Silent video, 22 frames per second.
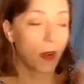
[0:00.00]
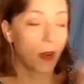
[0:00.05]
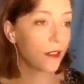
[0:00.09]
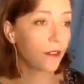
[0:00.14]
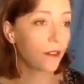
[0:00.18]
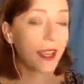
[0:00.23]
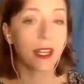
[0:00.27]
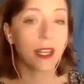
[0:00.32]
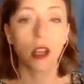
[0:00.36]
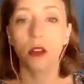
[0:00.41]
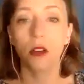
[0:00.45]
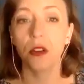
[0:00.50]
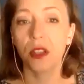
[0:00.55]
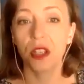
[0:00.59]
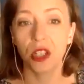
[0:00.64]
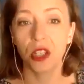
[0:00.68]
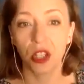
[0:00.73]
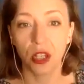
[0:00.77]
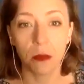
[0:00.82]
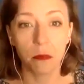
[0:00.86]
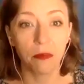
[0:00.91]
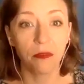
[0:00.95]
What if I go
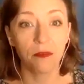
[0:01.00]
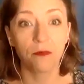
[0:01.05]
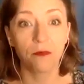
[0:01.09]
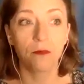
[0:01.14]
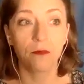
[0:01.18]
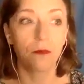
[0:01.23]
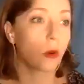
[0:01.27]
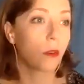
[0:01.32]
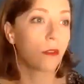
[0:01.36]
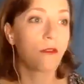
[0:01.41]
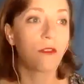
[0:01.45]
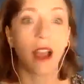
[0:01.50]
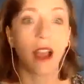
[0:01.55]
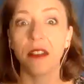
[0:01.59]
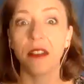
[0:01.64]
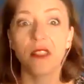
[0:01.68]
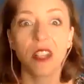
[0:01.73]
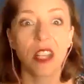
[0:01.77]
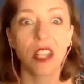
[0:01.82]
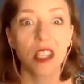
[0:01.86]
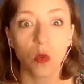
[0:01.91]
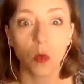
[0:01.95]
to the gym for
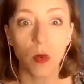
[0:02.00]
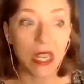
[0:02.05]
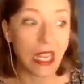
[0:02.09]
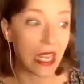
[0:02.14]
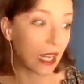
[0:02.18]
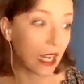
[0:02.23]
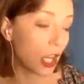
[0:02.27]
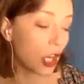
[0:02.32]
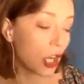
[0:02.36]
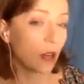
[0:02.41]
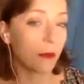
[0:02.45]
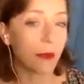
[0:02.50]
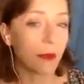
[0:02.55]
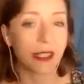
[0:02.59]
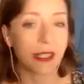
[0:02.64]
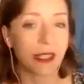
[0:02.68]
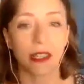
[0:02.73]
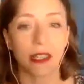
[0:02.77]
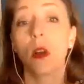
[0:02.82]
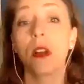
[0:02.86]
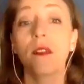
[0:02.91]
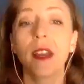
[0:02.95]
5 days a week and I hurt
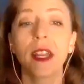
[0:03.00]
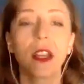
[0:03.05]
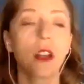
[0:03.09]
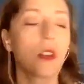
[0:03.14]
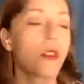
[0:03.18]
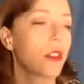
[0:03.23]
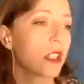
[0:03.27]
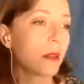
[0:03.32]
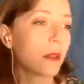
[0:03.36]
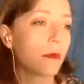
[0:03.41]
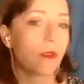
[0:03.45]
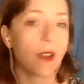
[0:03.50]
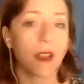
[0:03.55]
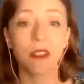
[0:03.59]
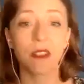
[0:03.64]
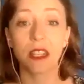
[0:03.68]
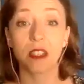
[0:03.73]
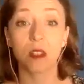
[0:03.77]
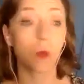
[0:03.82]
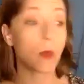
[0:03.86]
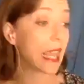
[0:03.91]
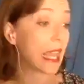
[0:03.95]
myself? What if I go to the gym 5
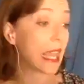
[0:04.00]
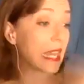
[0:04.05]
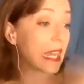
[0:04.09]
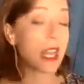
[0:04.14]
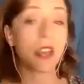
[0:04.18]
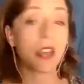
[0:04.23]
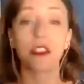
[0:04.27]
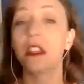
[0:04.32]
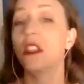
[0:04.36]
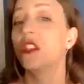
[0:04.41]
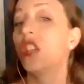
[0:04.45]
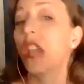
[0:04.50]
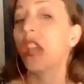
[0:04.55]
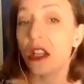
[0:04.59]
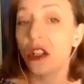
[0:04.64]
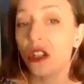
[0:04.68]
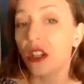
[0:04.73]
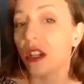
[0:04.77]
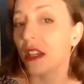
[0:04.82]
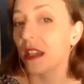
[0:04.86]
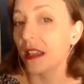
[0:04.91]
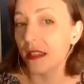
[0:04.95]
days a week and nothing
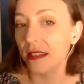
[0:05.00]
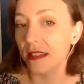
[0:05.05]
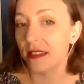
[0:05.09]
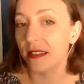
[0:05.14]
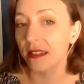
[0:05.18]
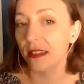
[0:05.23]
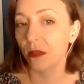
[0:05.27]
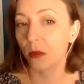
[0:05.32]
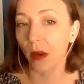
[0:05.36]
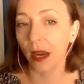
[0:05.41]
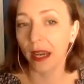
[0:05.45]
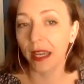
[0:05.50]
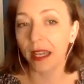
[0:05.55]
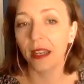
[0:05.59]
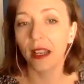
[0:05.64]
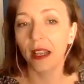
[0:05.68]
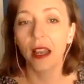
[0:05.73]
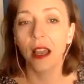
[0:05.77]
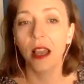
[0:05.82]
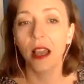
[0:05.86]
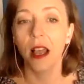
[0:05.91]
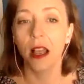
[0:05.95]
changes, right?
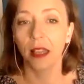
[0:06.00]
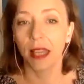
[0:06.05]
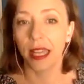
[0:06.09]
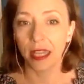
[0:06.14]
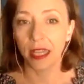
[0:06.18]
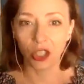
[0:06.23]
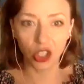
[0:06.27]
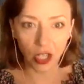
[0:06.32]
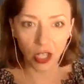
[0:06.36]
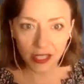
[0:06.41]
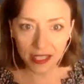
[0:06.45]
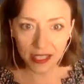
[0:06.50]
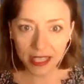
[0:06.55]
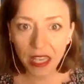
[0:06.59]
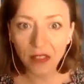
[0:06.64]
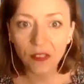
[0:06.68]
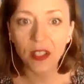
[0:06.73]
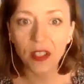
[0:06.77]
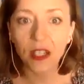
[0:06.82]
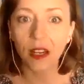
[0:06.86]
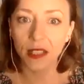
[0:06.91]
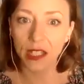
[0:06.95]
Like, just
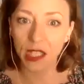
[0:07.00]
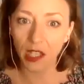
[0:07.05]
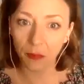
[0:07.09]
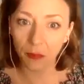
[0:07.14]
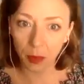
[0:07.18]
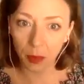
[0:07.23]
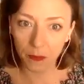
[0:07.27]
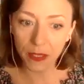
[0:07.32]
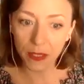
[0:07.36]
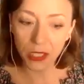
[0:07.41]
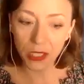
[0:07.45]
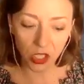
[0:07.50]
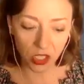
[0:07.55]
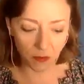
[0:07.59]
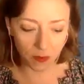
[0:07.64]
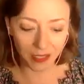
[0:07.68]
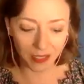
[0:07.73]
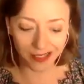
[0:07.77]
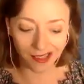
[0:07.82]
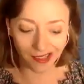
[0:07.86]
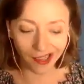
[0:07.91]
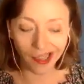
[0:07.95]
giving ourselves permission to
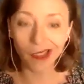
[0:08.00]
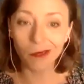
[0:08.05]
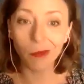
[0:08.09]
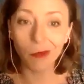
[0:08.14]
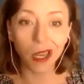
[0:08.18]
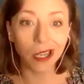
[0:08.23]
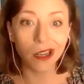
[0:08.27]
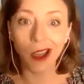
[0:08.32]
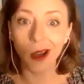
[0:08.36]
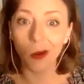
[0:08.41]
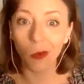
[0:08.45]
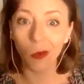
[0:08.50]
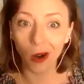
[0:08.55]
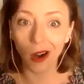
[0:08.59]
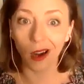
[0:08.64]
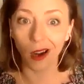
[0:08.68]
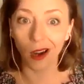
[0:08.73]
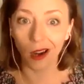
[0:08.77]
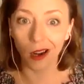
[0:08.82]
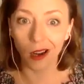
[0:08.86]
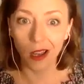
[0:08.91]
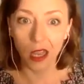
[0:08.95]
be like, it might not
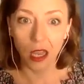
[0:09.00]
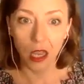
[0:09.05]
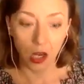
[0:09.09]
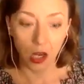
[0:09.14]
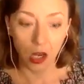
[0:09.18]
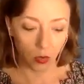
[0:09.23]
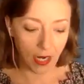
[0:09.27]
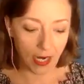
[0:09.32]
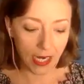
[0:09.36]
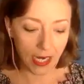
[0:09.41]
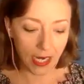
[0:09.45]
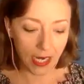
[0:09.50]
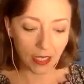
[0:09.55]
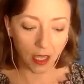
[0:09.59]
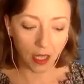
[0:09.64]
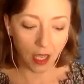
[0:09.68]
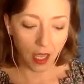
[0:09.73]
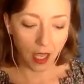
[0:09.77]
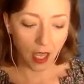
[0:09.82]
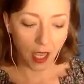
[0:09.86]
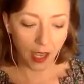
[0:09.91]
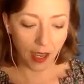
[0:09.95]
work, right?
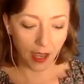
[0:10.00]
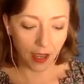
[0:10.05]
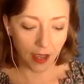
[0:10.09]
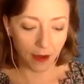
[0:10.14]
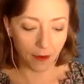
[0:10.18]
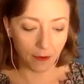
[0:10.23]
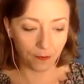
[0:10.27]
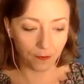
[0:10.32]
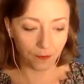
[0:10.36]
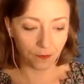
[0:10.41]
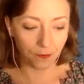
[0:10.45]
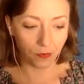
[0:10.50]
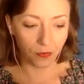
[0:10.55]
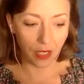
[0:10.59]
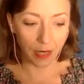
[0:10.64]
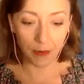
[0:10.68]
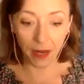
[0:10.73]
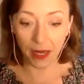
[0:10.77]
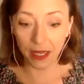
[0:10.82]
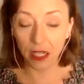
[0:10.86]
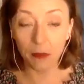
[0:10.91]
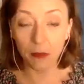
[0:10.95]

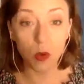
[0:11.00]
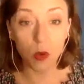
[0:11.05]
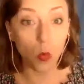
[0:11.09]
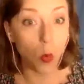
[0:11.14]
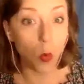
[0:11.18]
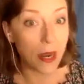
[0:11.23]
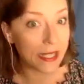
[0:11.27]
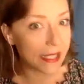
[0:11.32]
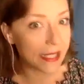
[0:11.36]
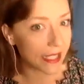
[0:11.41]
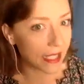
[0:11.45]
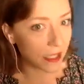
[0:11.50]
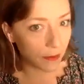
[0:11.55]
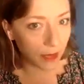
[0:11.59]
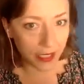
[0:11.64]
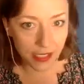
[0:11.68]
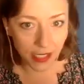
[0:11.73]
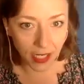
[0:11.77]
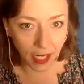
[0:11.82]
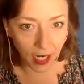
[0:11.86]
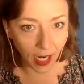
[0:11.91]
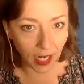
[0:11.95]
Am I going to be wasting
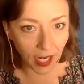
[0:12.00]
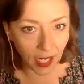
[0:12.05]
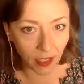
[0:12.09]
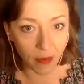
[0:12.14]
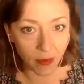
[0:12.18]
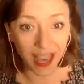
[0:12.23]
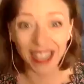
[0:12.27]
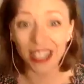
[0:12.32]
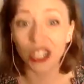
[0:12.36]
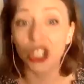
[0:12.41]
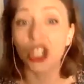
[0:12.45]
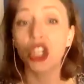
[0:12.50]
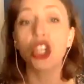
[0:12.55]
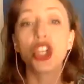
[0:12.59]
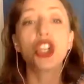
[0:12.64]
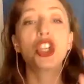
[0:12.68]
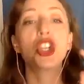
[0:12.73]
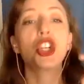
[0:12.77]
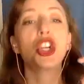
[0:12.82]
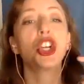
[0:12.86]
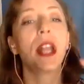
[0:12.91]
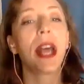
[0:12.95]
my time? I
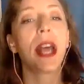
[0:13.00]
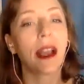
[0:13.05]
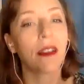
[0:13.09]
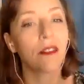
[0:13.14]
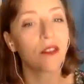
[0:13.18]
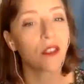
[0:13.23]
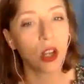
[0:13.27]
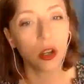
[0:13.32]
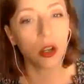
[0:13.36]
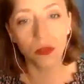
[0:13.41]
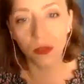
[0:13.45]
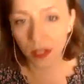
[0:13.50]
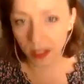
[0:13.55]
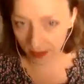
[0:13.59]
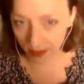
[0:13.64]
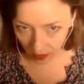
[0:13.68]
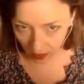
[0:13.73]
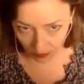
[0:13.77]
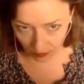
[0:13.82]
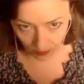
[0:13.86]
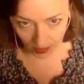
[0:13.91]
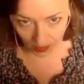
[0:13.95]
should have known this
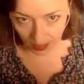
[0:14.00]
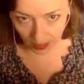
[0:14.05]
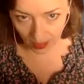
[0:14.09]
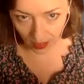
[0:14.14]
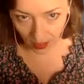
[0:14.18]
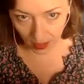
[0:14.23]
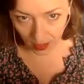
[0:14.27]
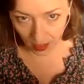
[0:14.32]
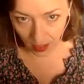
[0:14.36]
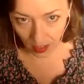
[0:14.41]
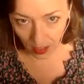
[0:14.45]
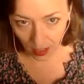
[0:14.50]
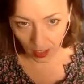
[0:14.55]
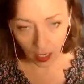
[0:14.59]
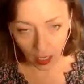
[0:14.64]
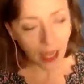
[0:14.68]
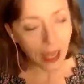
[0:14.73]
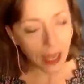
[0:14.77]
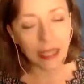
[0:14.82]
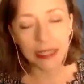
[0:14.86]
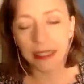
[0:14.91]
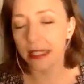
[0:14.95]
already.
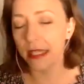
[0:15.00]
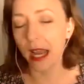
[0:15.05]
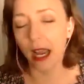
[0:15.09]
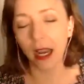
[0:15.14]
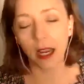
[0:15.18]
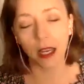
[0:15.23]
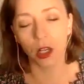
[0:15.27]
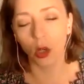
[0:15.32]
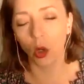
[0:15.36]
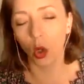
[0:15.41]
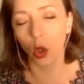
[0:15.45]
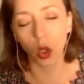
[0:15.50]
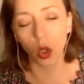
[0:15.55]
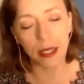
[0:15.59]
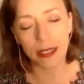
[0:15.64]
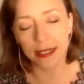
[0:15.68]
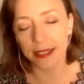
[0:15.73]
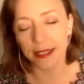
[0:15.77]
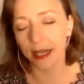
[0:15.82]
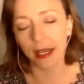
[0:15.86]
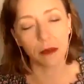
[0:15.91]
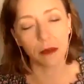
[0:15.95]
It's not going
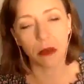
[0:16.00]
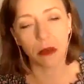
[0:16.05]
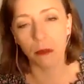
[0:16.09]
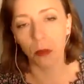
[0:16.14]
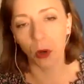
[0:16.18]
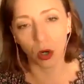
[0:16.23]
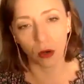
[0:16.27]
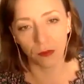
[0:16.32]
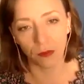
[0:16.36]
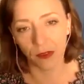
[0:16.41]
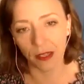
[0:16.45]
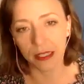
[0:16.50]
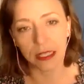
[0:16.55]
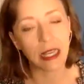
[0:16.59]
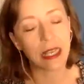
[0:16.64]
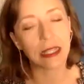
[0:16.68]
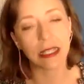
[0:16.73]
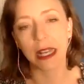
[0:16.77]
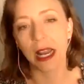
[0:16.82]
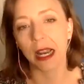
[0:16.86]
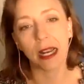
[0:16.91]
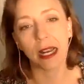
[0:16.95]
to be perfect.
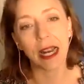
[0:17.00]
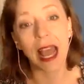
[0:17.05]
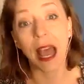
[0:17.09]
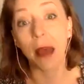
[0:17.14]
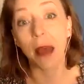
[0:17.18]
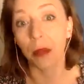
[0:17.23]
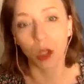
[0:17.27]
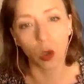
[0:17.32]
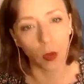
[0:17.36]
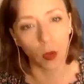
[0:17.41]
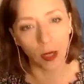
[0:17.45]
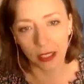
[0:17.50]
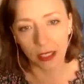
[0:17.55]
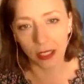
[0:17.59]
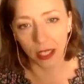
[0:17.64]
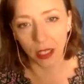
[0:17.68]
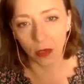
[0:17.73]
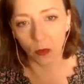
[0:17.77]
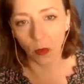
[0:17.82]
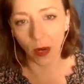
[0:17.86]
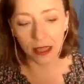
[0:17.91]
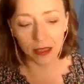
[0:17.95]
It's not going to happen
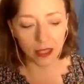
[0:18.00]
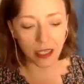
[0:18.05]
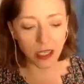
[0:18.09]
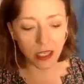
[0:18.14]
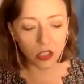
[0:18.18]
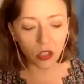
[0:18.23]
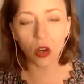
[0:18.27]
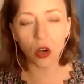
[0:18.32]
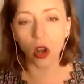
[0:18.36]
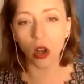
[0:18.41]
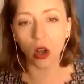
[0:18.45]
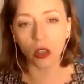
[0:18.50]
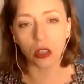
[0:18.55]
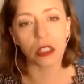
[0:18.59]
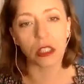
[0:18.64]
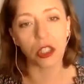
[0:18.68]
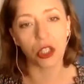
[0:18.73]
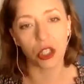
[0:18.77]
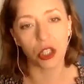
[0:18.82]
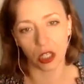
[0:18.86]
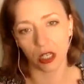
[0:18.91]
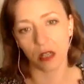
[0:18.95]
quickly, right? These are all
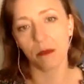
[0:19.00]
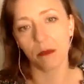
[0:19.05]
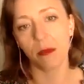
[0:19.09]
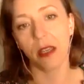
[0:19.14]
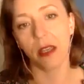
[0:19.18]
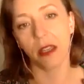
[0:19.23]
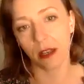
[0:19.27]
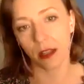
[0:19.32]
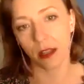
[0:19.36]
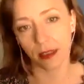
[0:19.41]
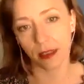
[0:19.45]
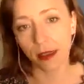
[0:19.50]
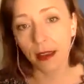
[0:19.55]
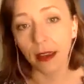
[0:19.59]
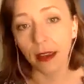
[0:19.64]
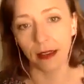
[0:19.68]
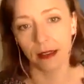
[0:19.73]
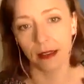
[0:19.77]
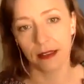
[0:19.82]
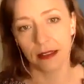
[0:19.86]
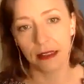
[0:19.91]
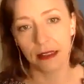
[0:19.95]
legitimate things.
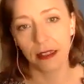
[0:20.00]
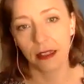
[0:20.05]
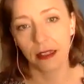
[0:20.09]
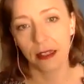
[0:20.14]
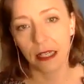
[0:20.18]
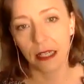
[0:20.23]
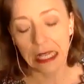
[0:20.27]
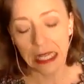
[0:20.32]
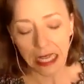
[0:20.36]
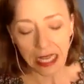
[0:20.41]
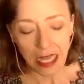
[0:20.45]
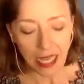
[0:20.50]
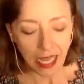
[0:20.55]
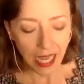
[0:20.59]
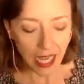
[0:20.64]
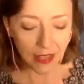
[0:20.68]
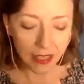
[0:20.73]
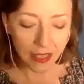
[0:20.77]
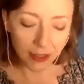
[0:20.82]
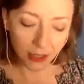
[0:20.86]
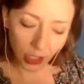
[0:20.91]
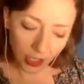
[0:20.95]

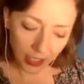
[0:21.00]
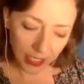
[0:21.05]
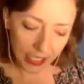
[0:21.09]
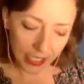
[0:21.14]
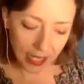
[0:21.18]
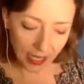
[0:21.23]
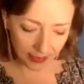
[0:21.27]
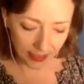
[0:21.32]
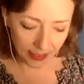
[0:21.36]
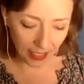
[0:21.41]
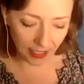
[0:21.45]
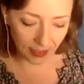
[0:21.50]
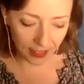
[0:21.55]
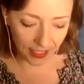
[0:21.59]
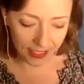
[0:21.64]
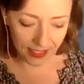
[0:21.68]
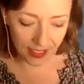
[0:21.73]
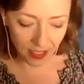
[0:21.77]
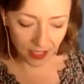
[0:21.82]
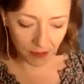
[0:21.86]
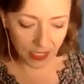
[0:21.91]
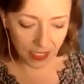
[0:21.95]
And then looking at that
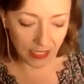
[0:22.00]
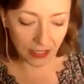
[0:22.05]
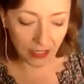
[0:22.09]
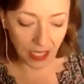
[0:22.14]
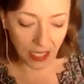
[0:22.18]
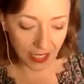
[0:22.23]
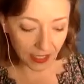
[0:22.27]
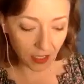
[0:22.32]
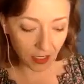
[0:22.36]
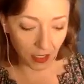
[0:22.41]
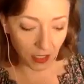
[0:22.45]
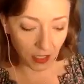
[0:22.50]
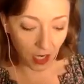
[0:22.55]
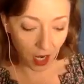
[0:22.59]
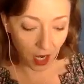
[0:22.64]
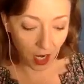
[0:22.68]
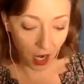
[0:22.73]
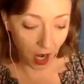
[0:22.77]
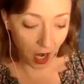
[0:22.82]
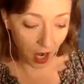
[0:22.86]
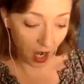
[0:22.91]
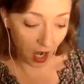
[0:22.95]
list and being like,
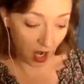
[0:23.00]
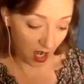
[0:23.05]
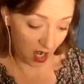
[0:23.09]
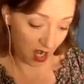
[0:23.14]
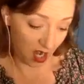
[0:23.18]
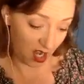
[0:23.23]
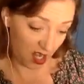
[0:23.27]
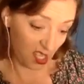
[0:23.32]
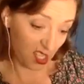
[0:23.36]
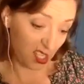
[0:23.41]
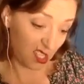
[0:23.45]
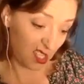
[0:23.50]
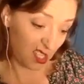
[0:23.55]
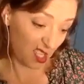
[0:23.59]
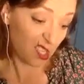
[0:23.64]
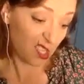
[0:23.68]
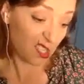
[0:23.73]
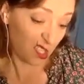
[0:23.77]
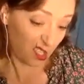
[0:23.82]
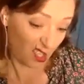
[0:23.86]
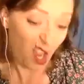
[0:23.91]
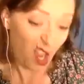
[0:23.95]
is
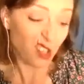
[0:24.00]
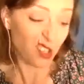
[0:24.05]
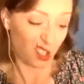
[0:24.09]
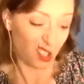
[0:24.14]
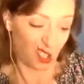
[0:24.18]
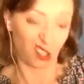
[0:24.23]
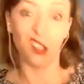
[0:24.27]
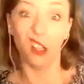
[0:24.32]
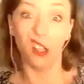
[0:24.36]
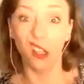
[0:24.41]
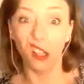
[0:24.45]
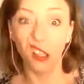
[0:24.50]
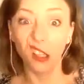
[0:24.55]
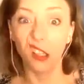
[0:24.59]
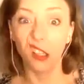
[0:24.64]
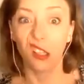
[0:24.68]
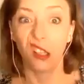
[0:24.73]
this logical?